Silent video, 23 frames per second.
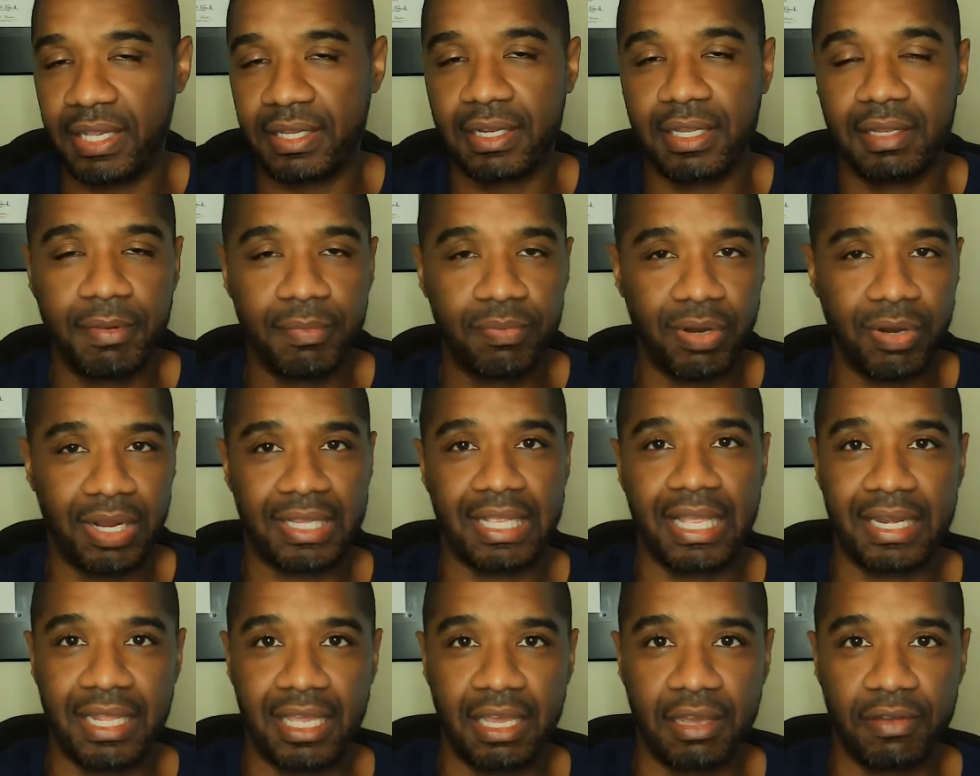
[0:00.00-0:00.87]
And let me break
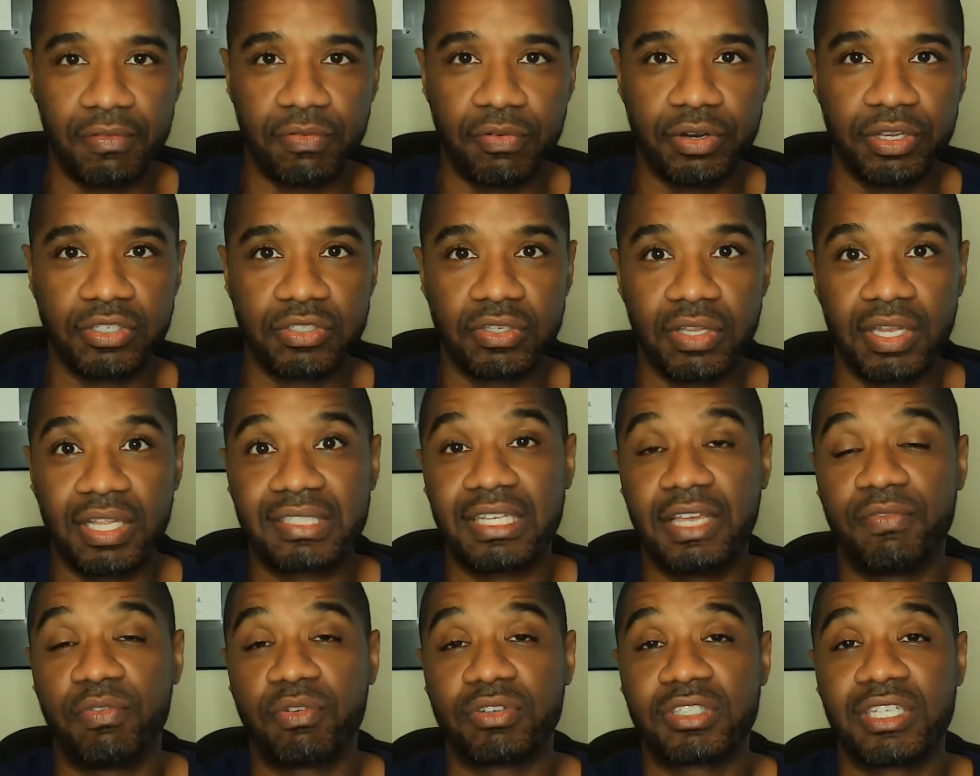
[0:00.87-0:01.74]
that down for you. So let's
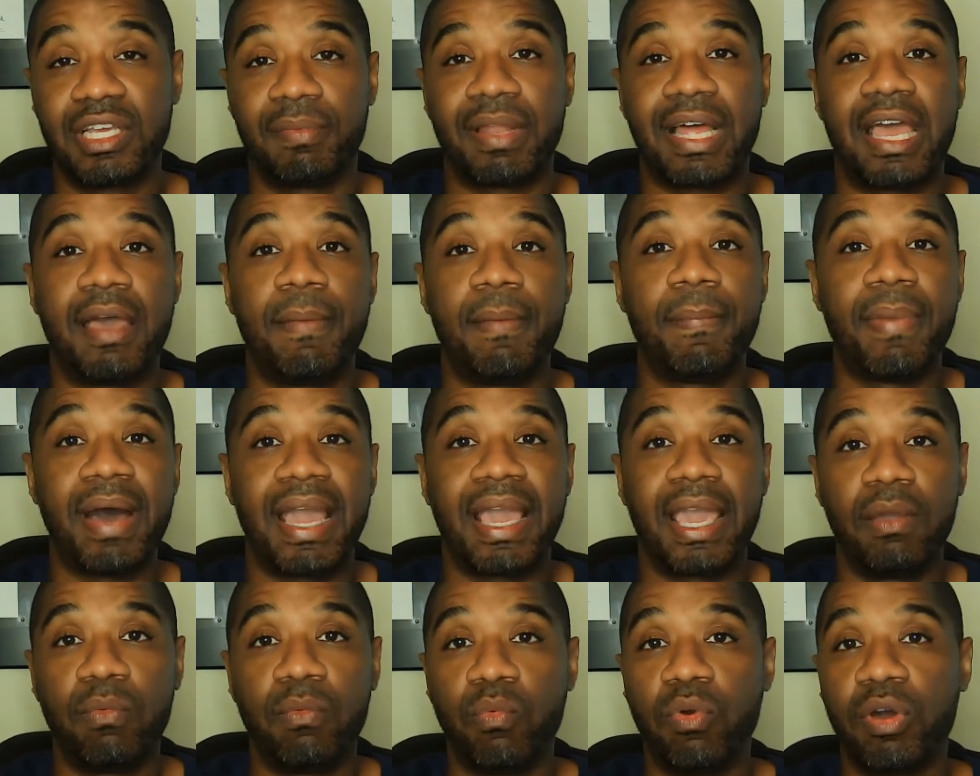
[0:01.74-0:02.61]
say, for example, I am
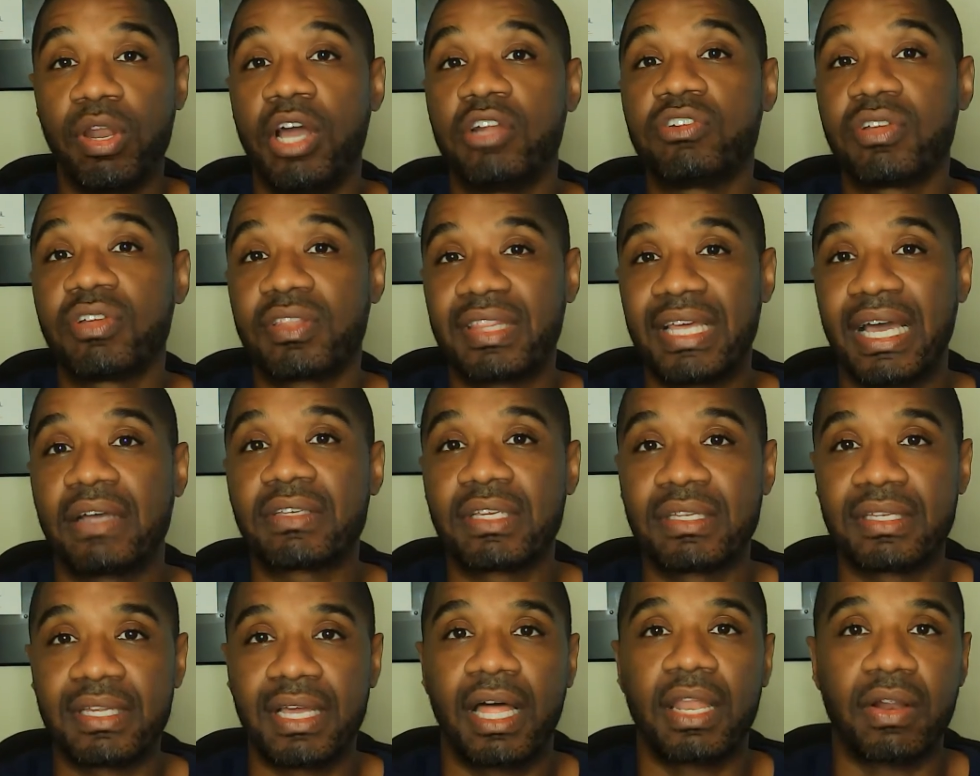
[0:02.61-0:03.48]
buying a
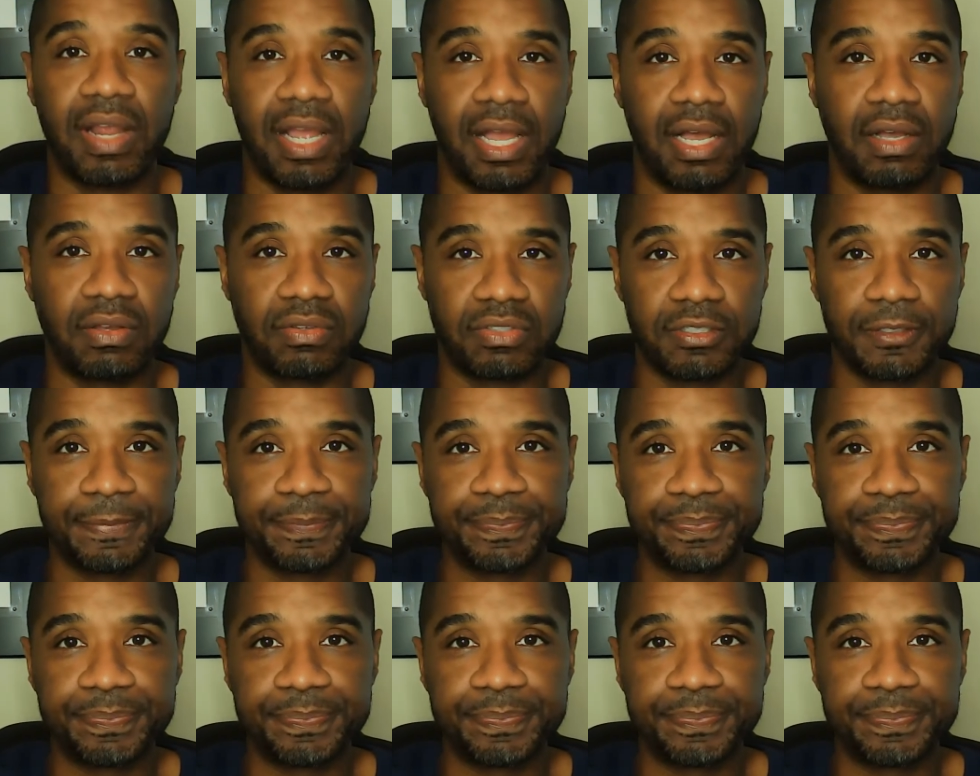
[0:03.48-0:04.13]
$100,000 house.